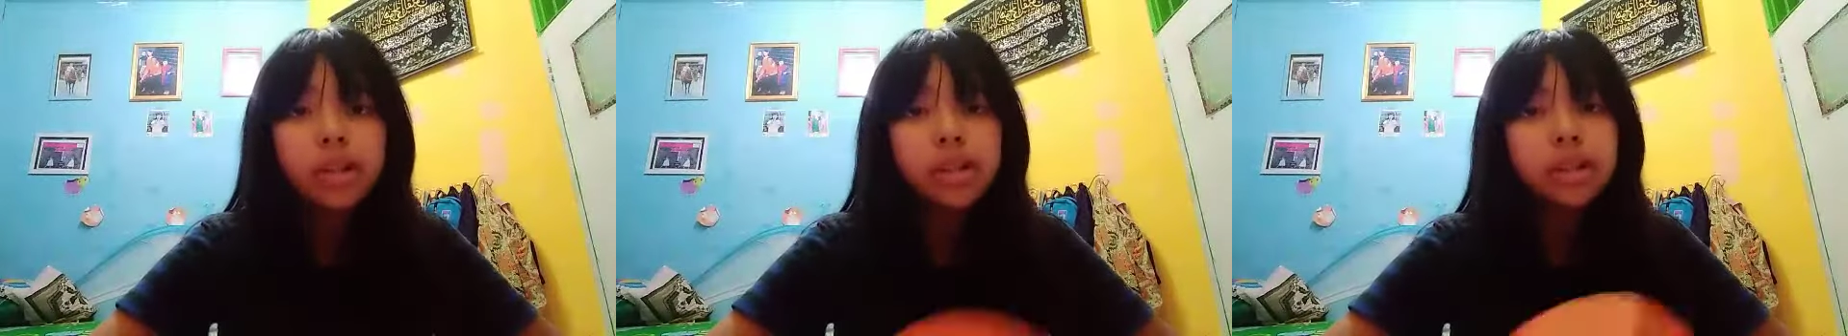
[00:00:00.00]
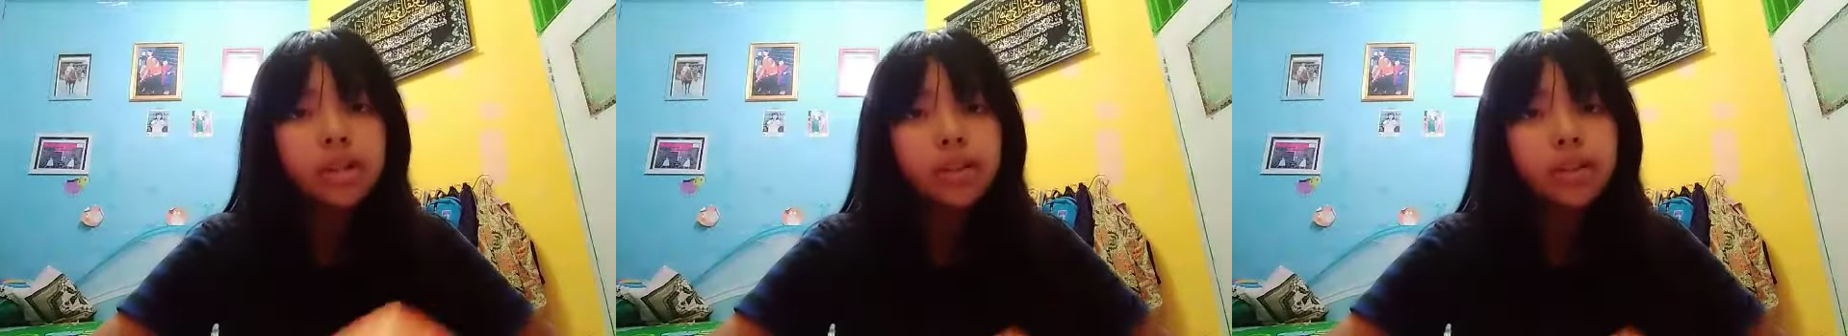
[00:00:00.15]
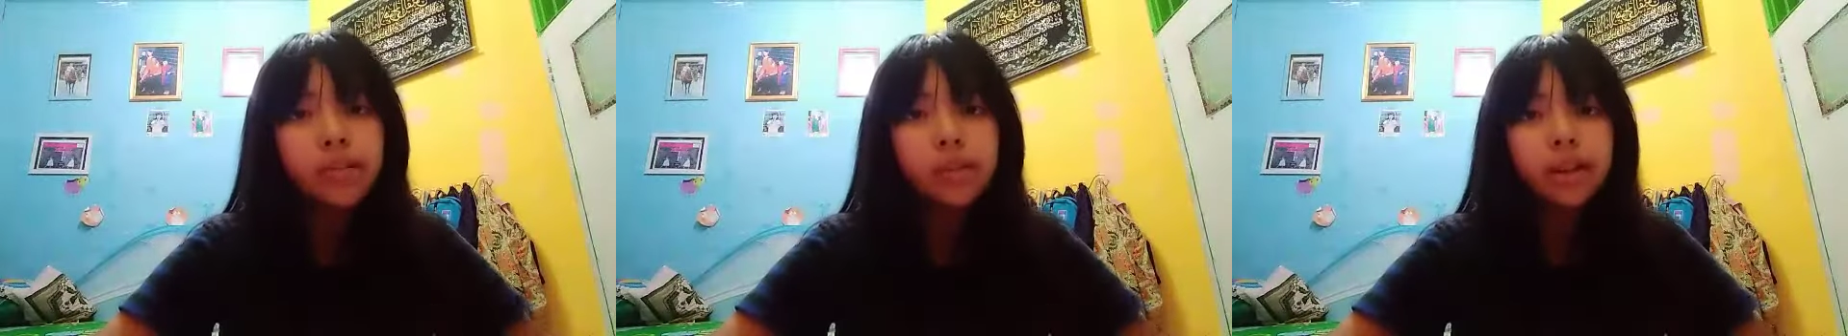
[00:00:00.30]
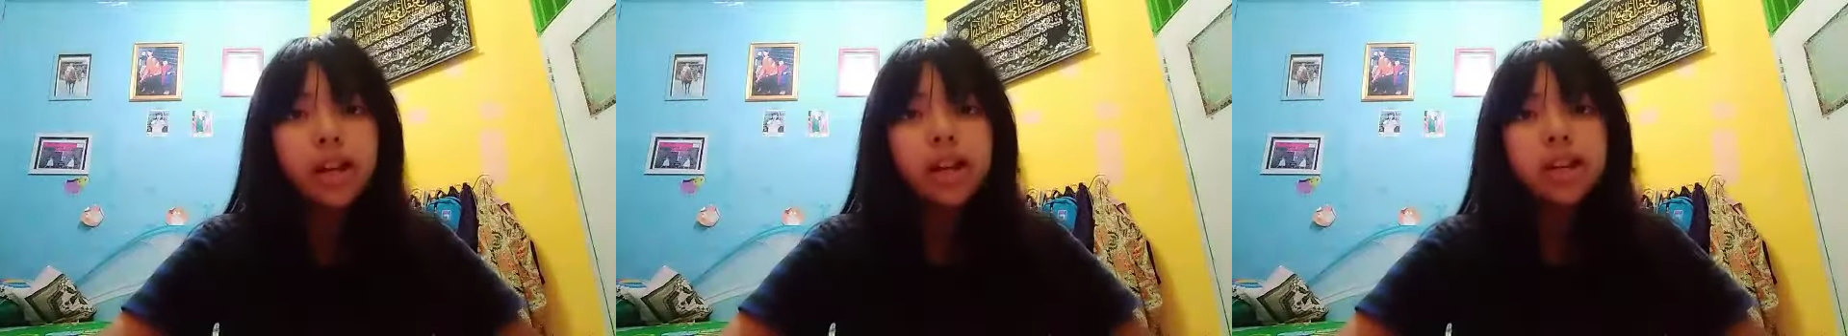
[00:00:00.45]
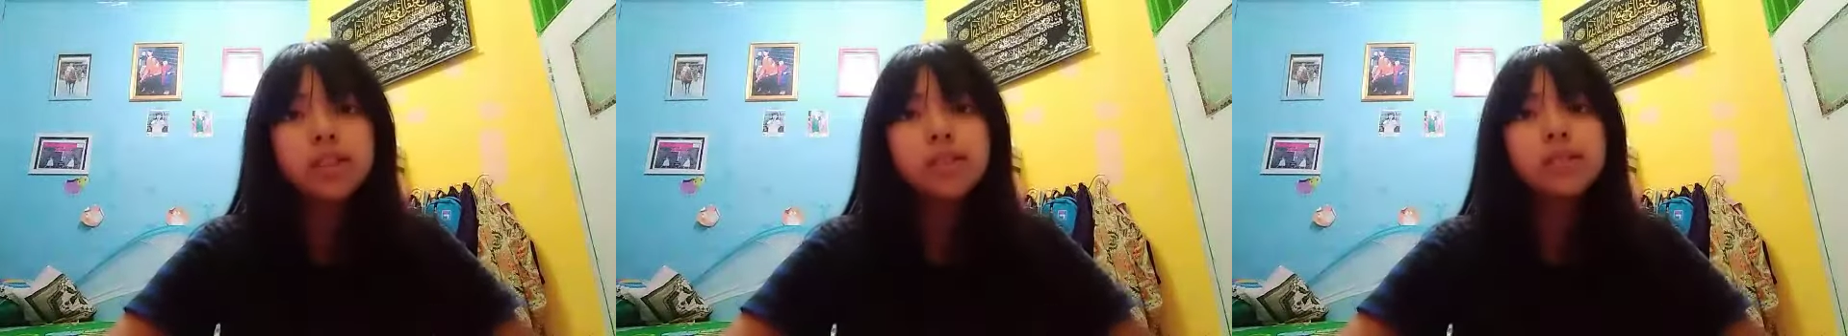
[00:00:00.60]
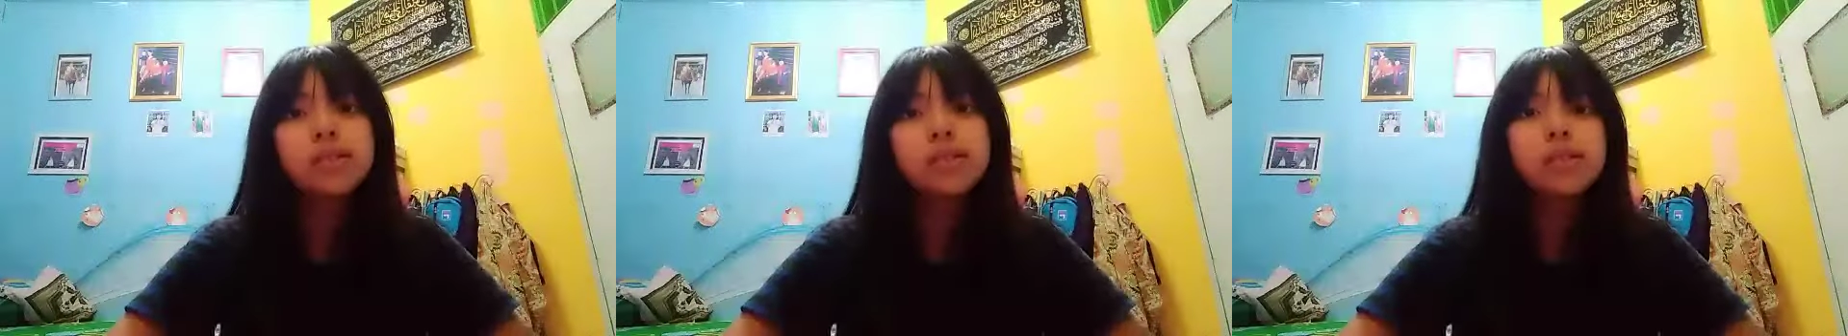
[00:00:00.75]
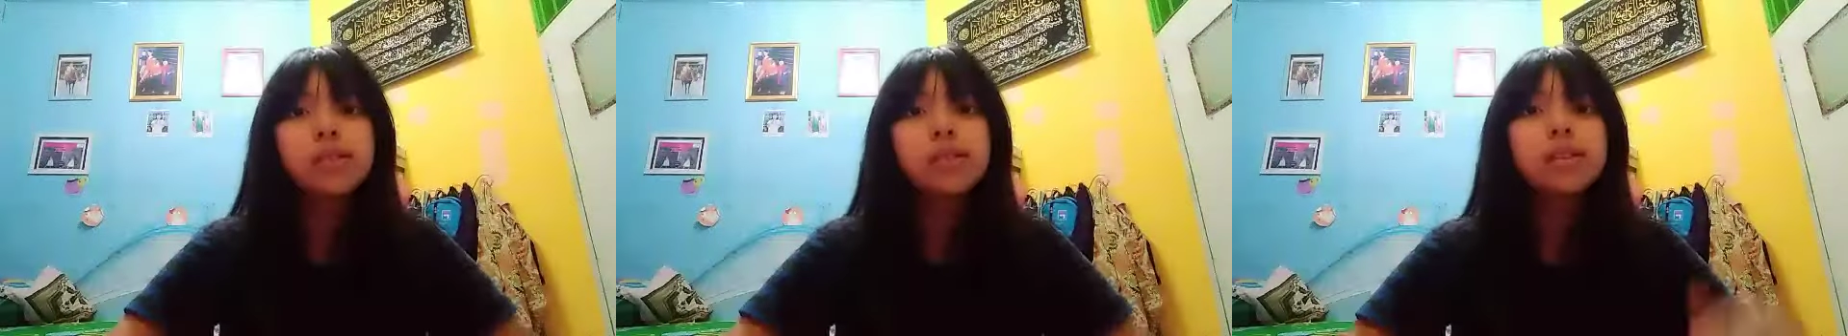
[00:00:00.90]
don't forget
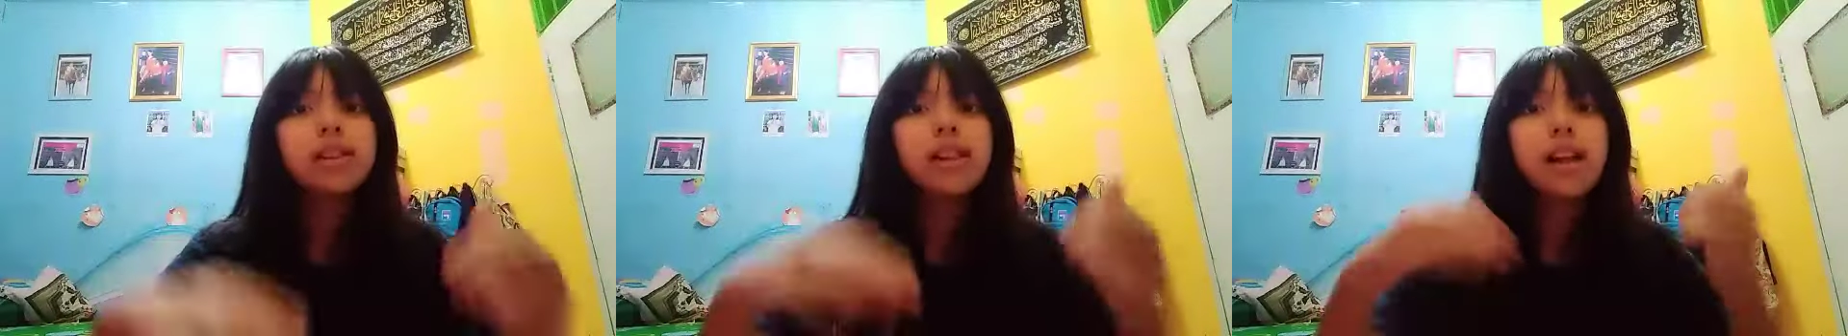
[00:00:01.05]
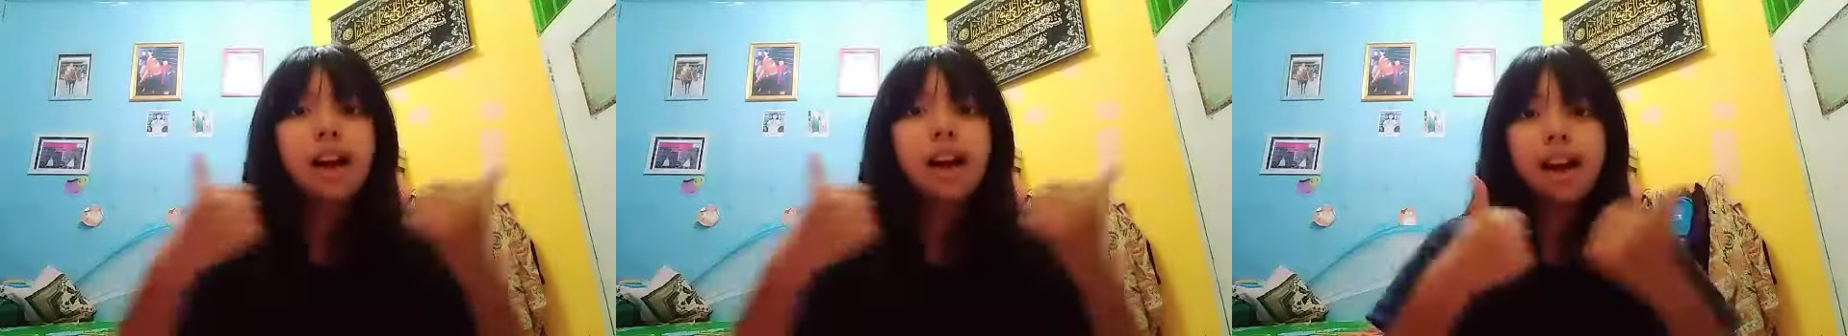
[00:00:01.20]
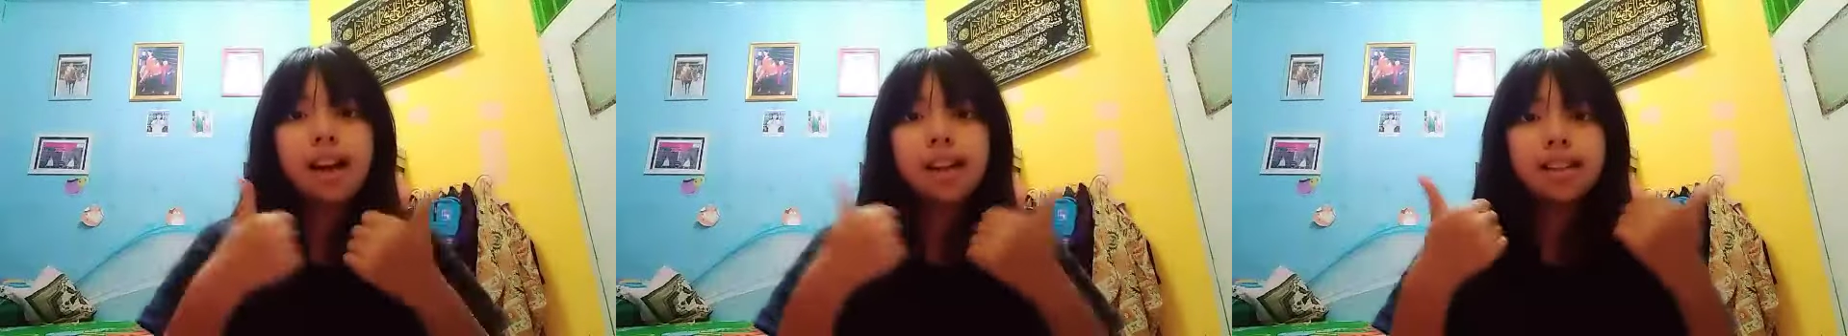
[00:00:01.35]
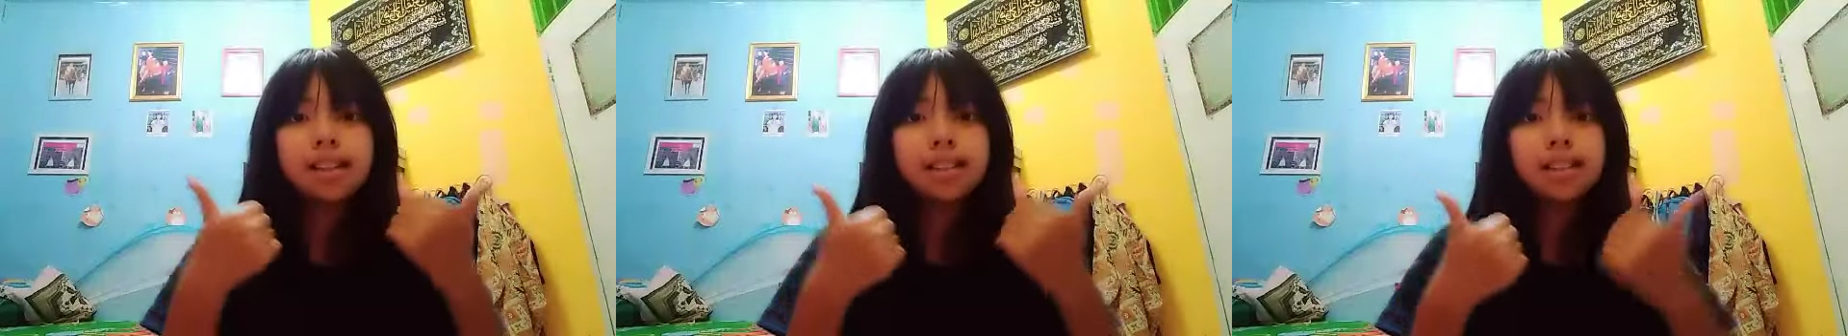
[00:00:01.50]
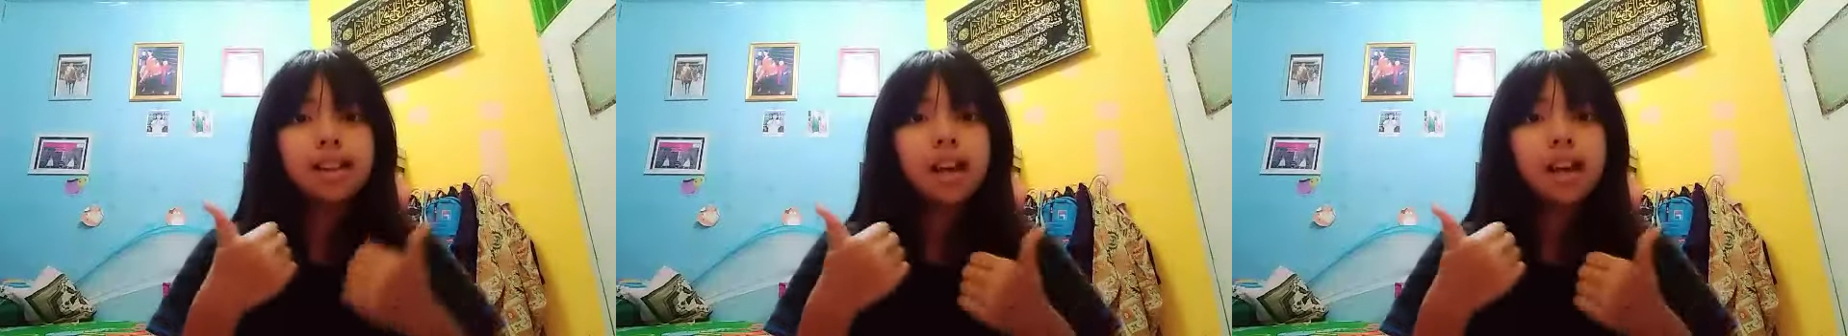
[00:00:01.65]
to like,